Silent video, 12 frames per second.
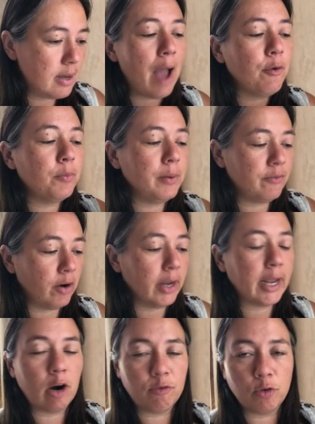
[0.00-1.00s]
I would be
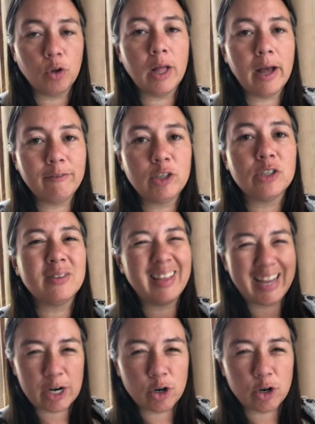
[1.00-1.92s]
very careful of just the